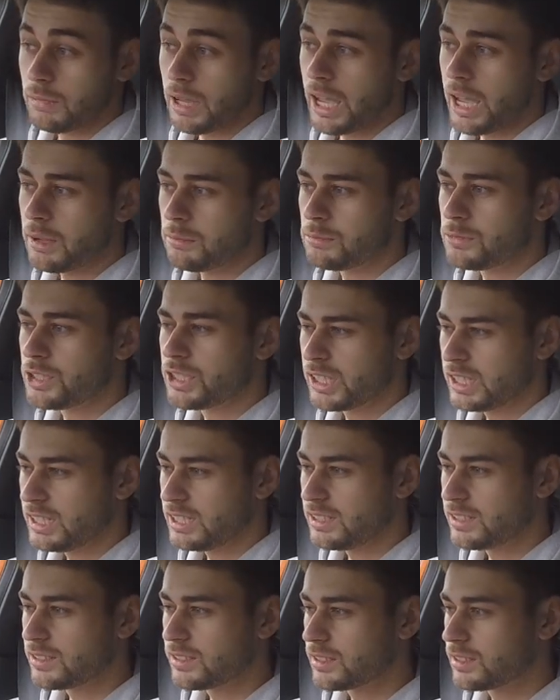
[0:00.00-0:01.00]

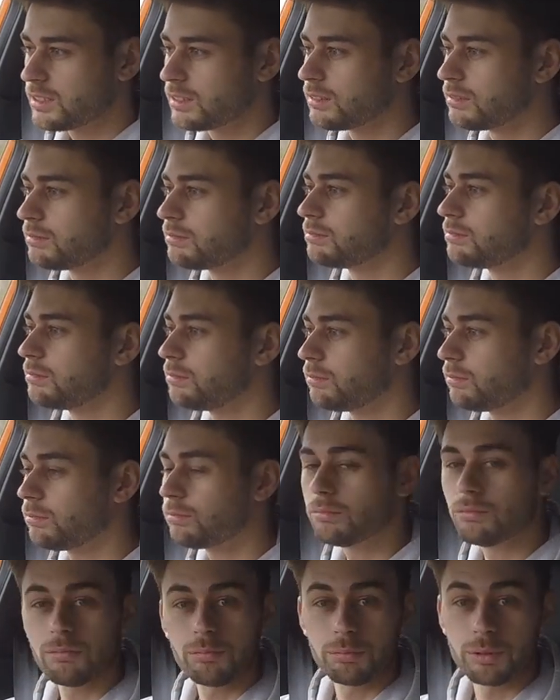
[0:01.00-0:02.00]
MG's
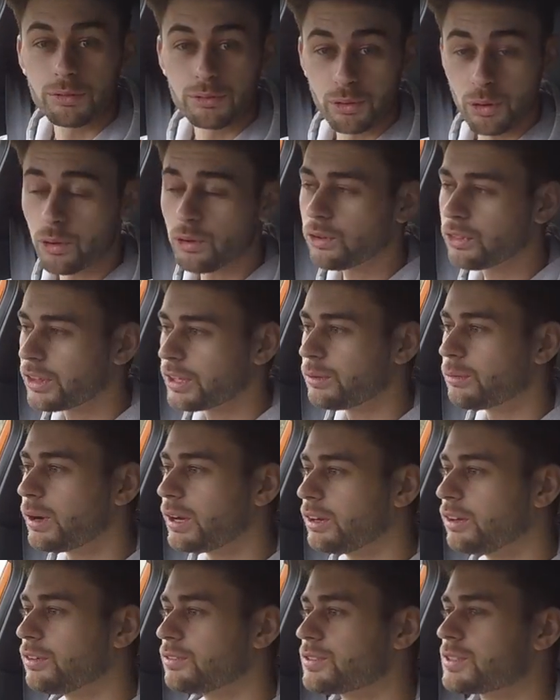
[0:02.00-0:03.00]
before they
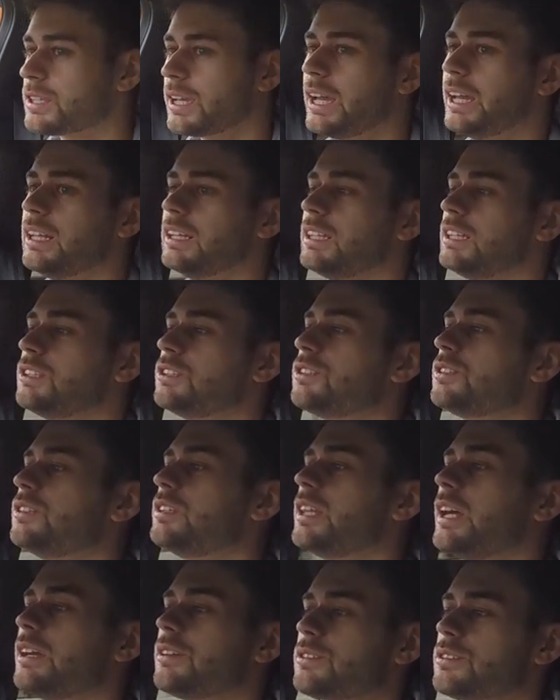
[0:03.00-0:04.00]
went off sale in
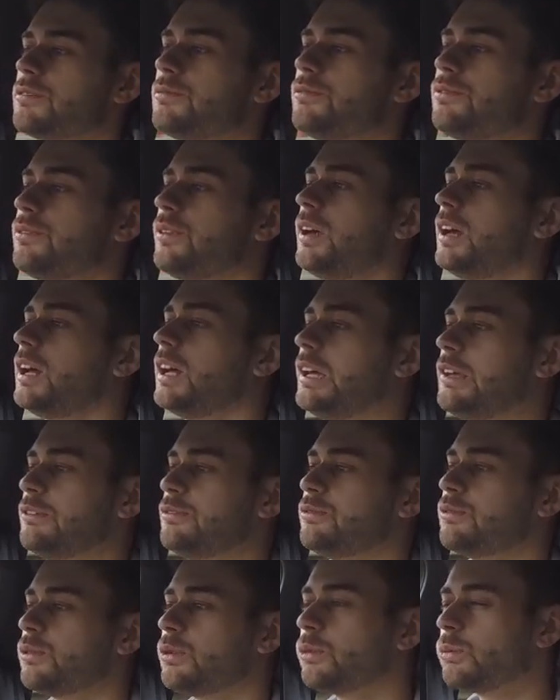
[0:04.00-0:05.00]
2005
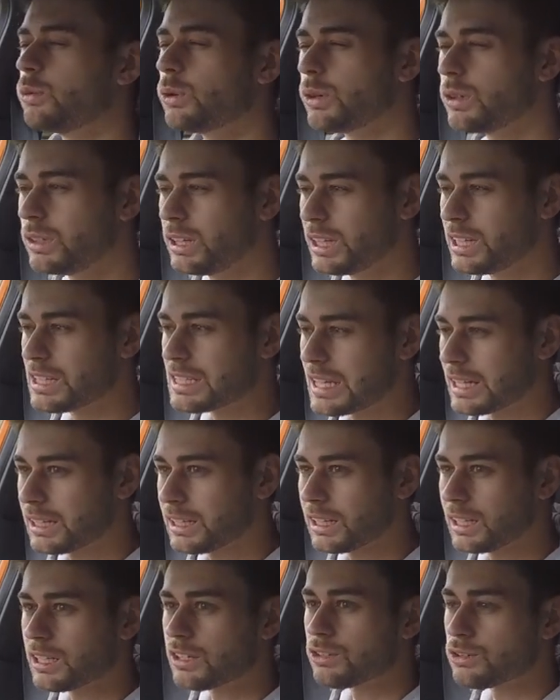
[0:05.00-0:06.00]
weren't
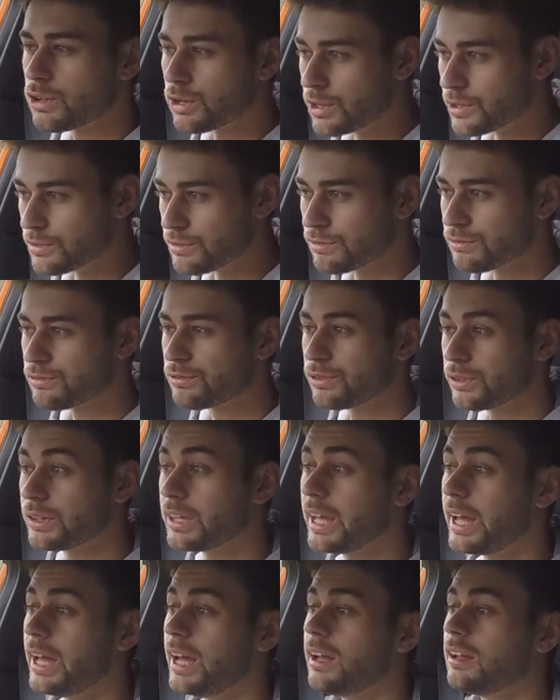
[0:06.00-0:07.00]
exactly known for
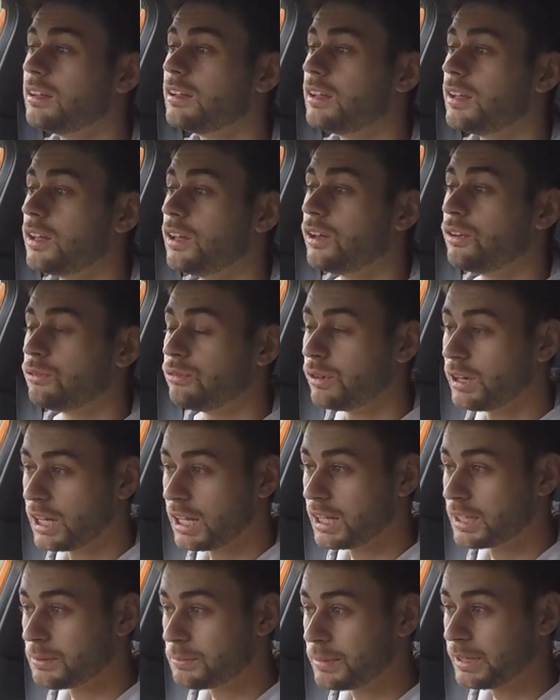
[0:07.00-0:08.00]
their
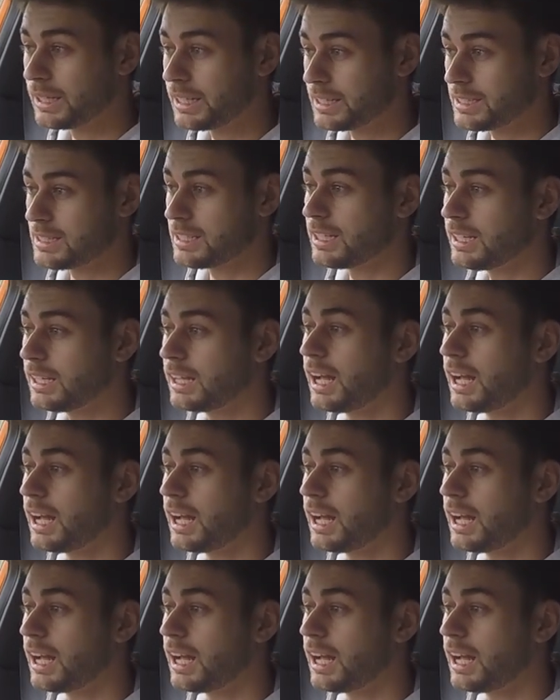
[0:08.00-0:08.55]
reliability.